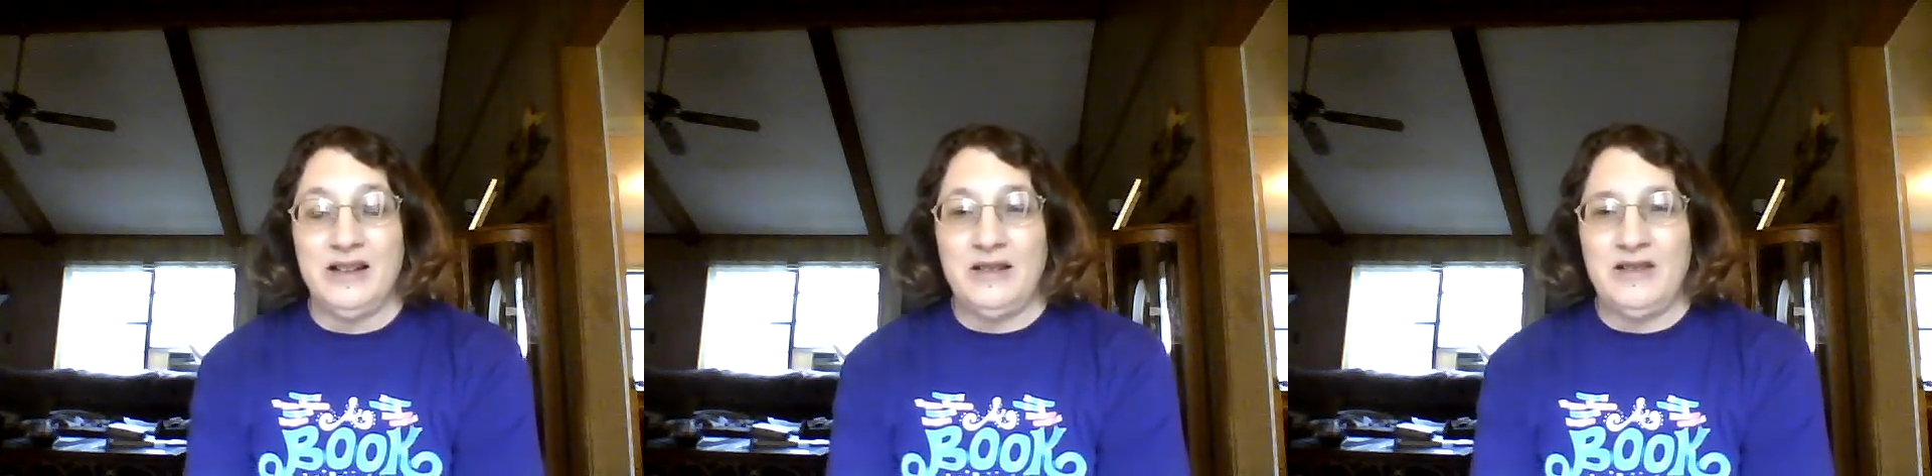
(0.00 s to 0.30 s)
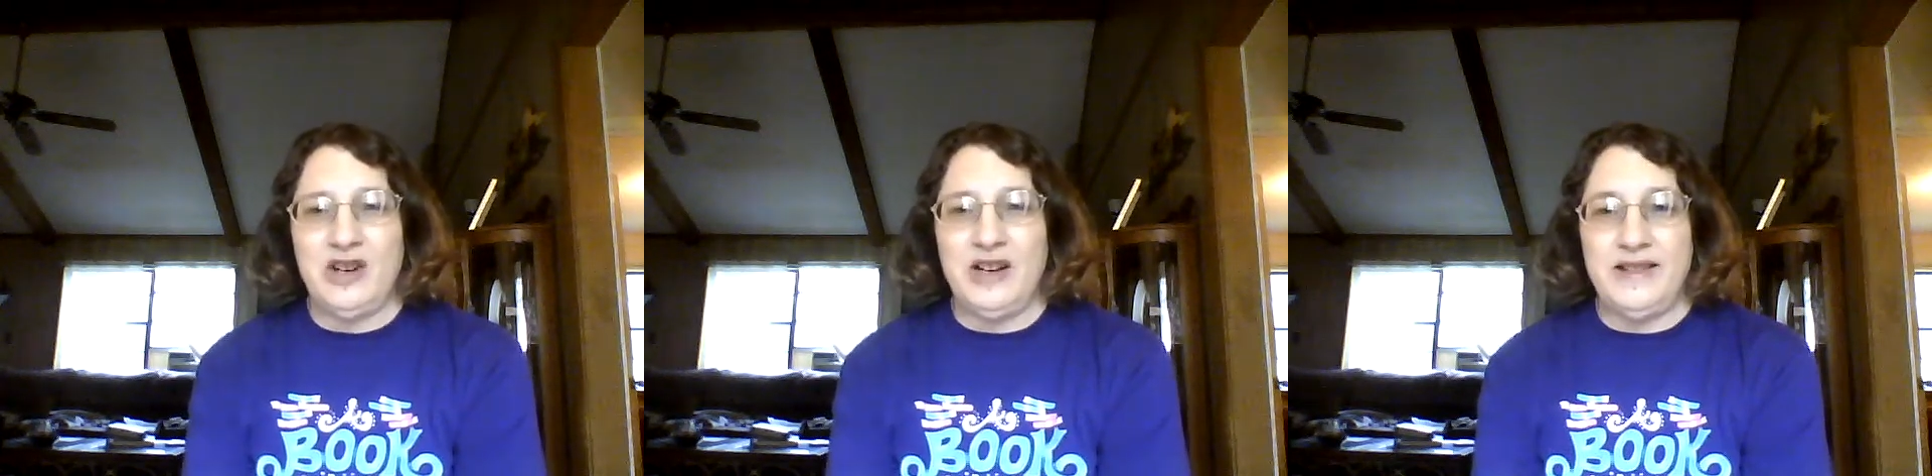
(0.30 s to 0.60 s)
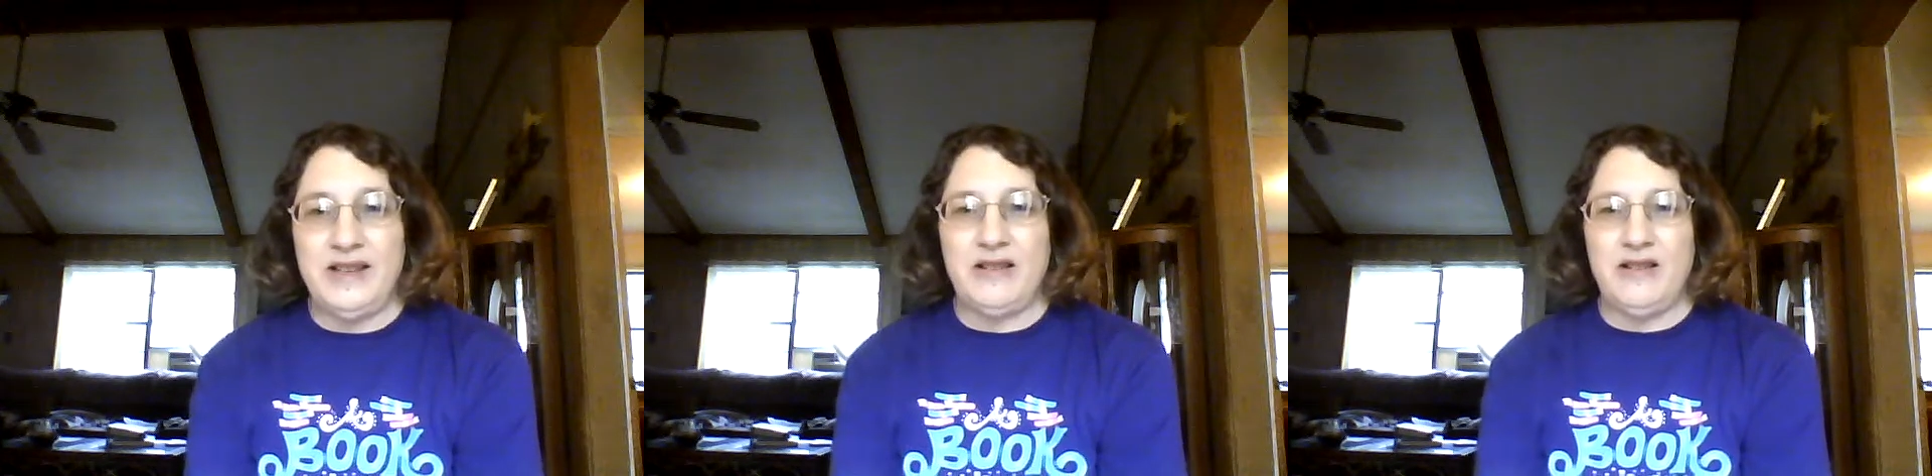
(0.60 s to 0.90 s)
started
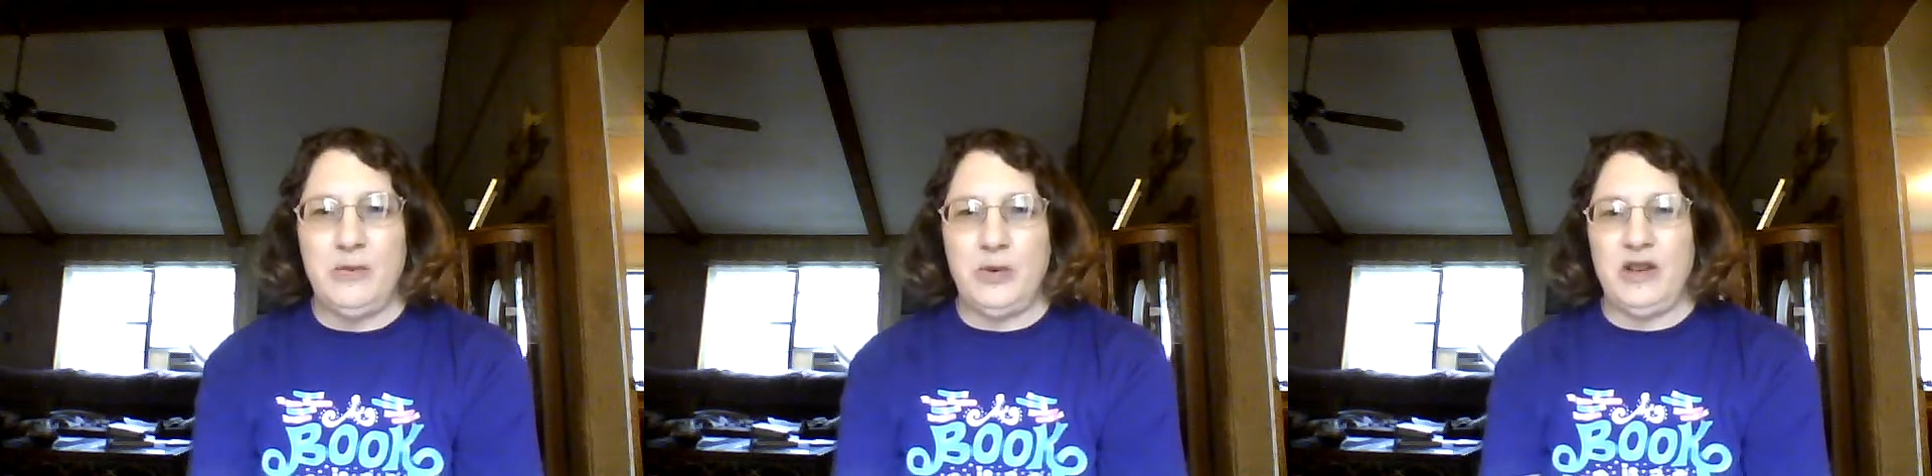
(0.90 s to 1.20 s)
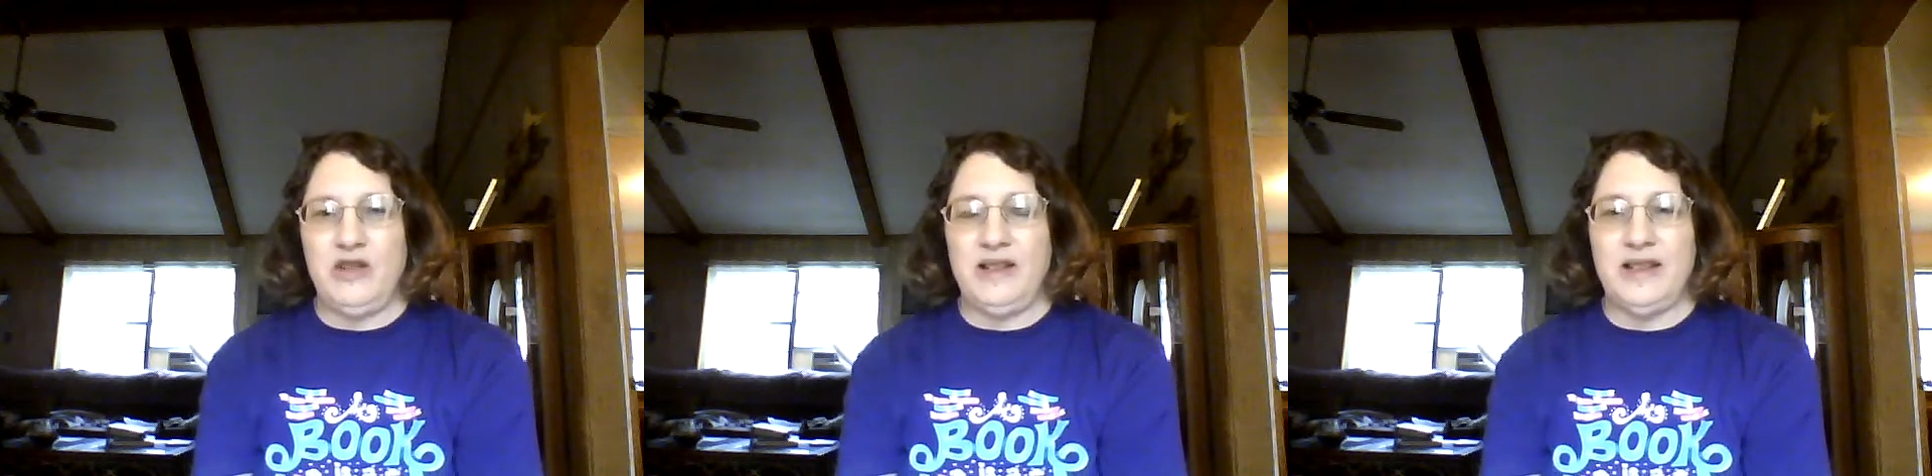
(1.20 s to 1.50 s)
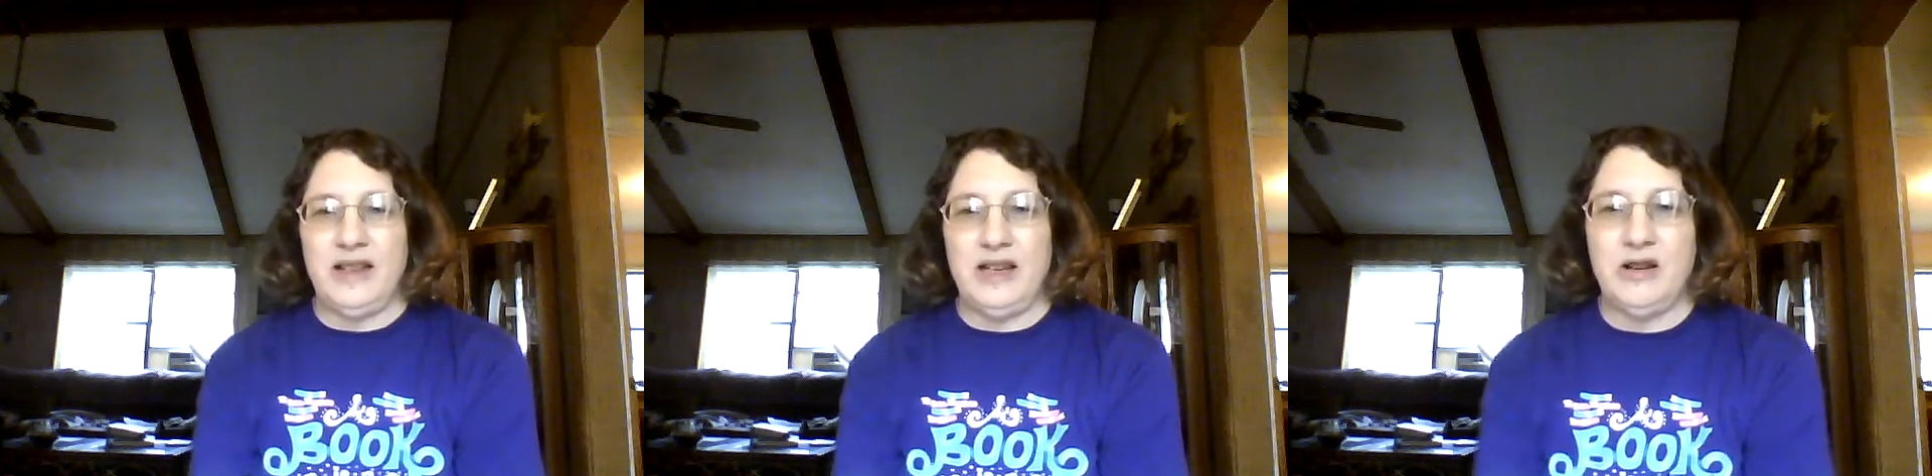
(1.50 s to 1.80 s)
6 new projects,
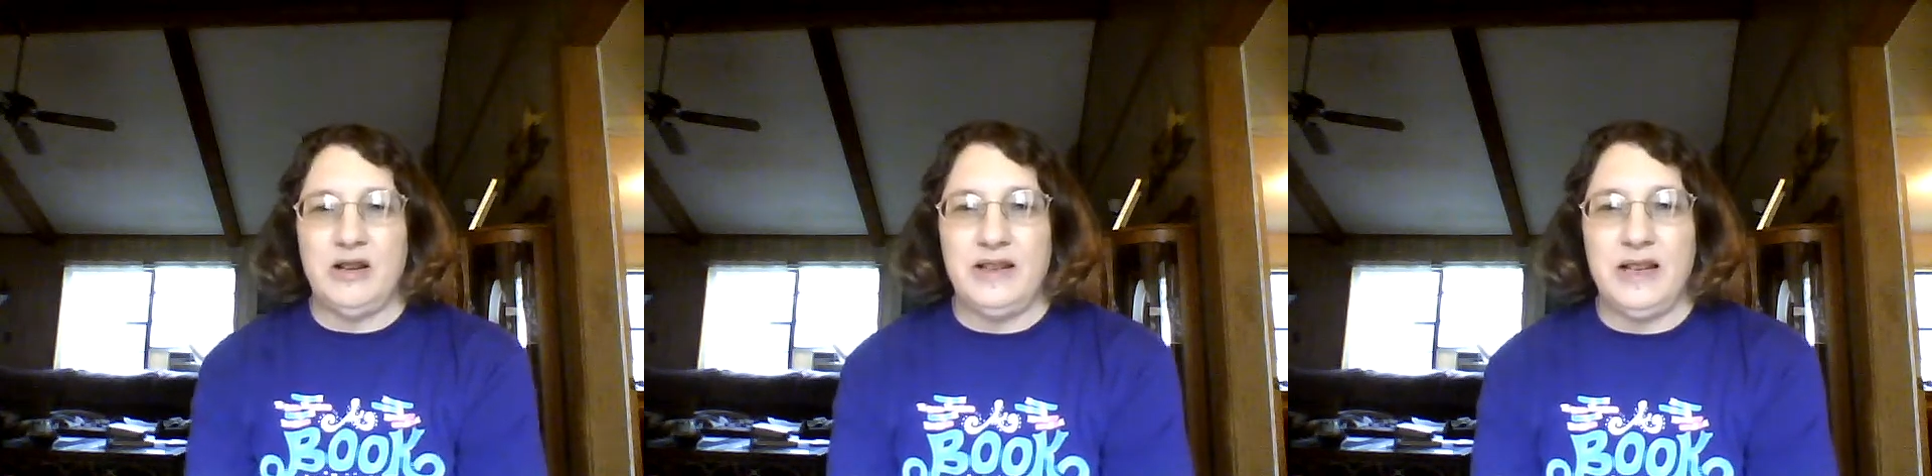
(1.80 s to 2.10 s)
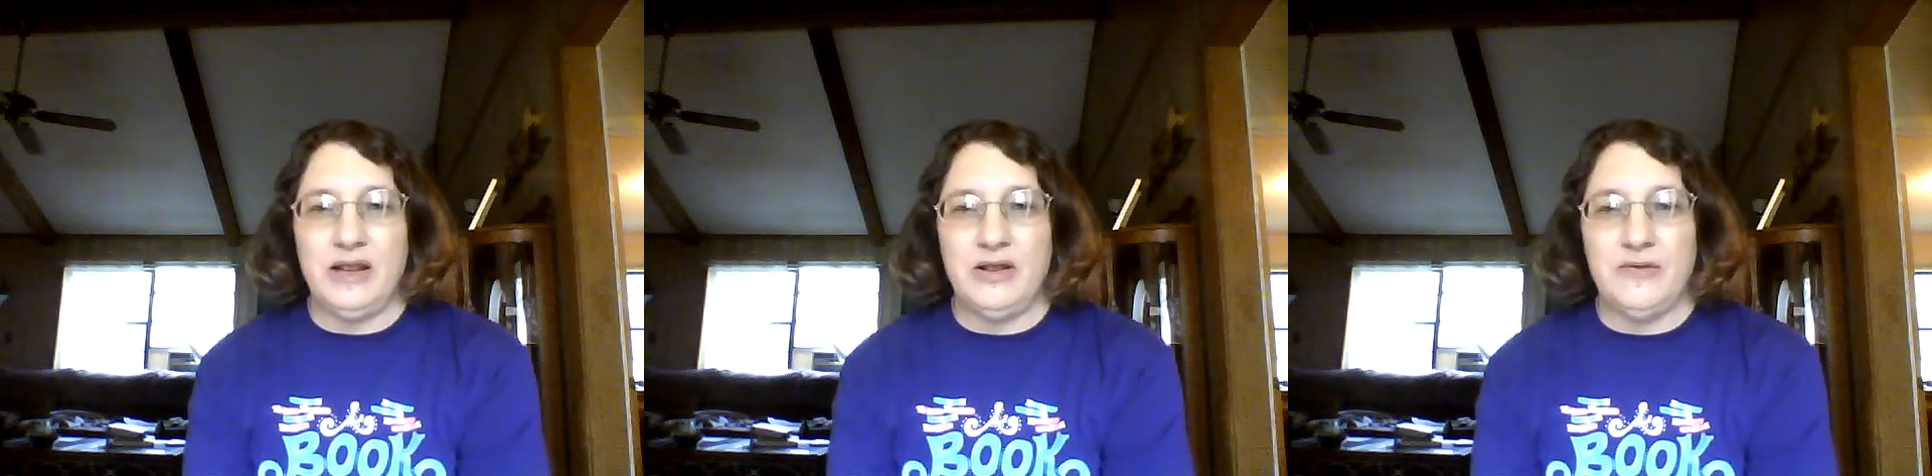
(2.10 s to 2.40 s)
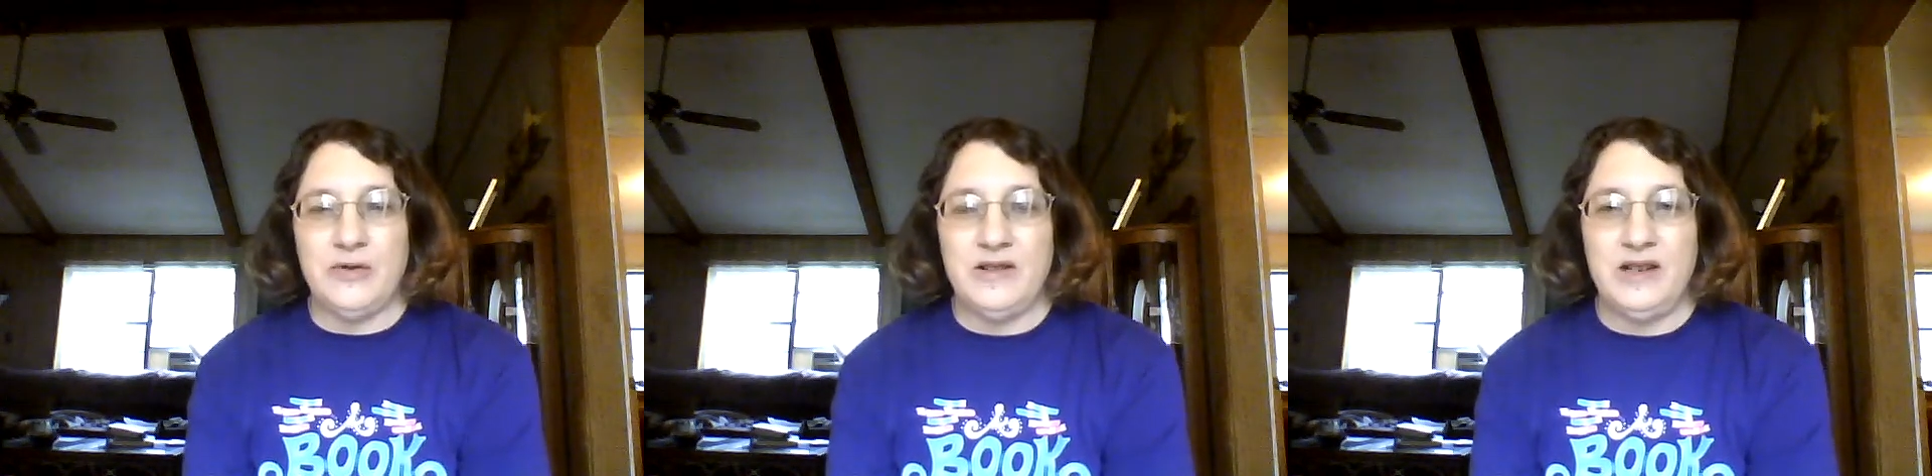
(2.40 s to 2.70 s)
I think, all together
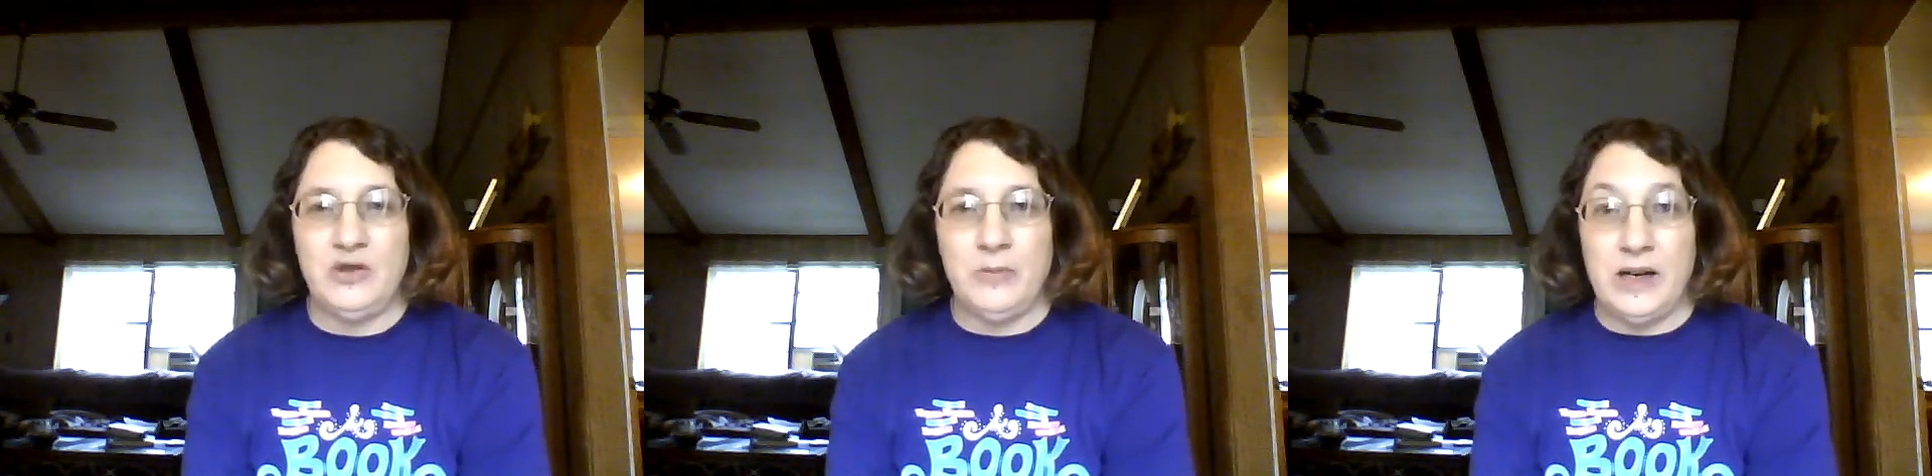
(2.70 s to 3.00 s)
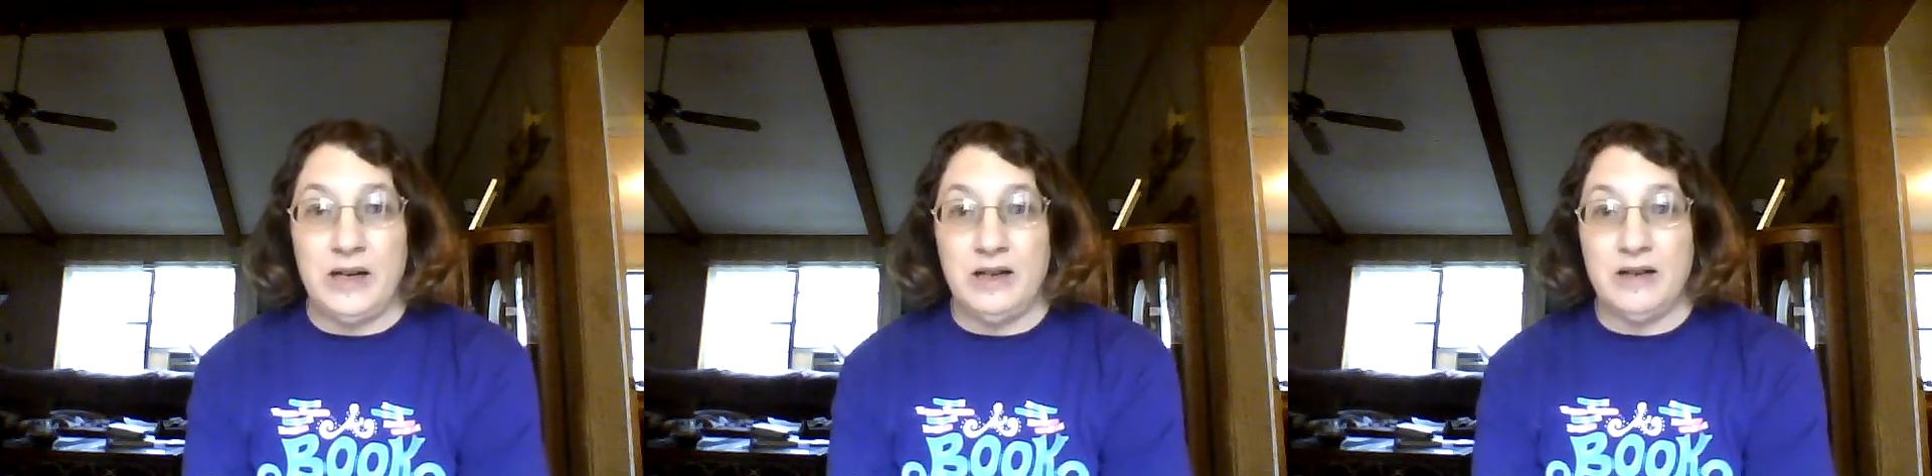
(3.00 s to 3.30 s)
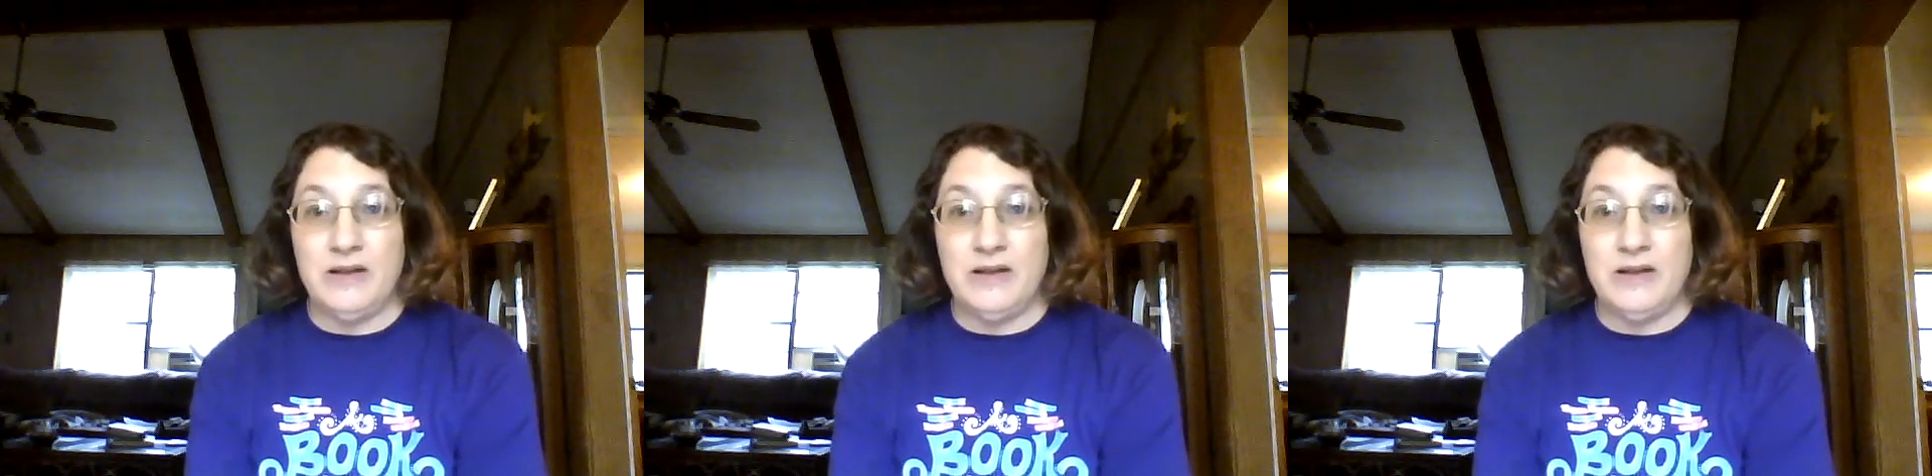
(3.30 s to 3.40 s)
for Stitch Mania.